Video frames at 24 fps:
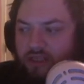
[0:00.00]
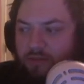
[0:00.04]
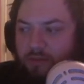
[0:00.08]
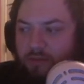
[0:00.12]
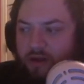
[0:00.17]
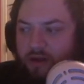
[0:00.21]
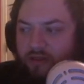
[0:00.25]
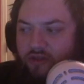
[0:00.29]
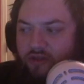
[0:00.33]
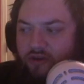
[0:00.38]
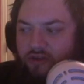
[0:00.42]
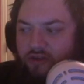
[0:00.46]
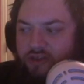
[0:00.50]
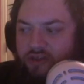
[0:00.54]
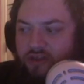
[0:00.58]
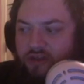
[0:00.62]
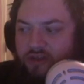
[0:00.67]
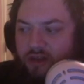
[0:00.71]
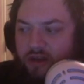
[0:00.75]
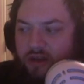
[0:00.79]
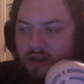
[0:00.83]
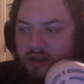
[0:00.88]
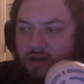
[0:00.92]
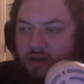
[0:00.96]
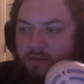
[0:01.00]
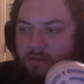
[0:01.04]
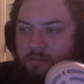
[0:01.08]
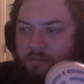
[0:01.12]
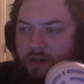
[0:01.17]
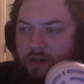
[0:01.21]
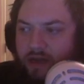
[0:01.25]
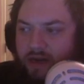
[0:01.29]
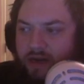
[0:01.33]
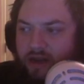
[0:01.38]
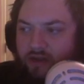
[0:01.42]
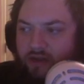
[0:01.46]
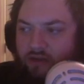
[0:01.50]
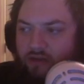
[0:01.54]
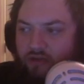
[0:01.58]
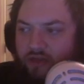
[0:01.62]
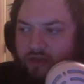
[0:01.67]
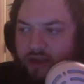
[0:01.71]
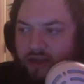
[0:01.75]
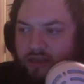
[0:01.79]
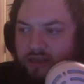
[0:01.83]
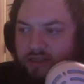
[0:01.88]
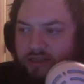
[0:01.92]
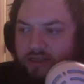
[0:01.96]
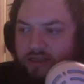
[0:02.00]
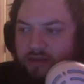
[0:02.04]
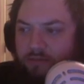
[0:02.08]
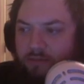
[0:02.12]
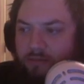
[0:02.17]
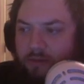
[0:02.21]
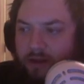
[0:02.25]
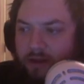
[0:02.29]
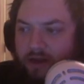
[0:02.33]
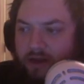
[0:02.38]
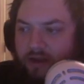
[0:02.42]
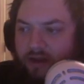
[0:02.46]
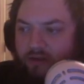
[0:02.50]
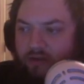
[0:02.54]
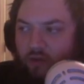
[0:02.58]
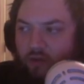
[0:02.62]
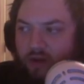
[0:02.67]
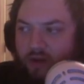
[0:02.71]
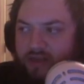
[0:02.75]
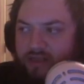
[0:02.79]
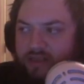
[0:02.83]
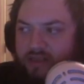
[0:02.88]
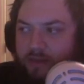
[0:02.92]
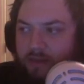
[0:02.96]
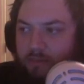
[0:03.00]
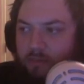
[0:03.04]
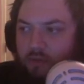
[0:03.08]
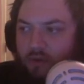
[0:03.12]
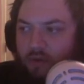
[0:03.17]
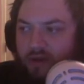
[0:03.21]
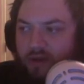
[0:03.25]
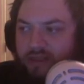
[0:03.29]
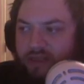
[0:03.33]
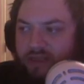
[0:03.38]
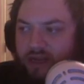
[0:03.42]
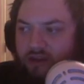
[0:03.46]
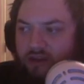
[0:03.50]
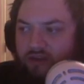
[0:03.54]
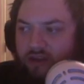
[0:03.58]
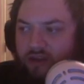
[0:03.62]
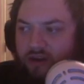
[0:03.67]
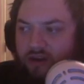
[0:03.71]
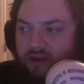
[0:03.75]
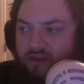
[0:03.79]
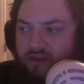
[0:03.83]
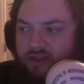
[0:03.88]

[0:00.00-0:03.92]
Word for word: But there's plenty other things, plenty other ways to get points out there.